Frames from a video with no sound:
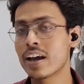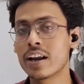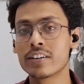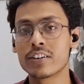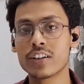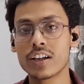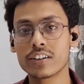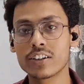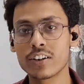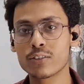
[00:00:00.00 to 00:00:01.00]
and the
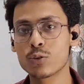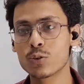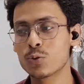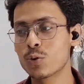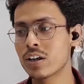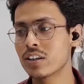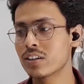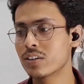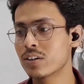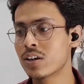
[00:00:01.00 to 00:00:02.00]
director is good, who has
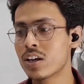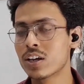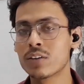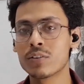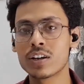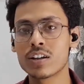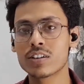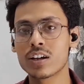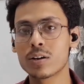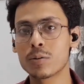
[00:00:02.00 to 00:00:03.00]
uh, given
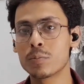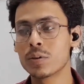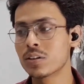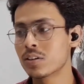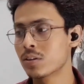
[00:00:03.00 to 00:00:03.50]
us a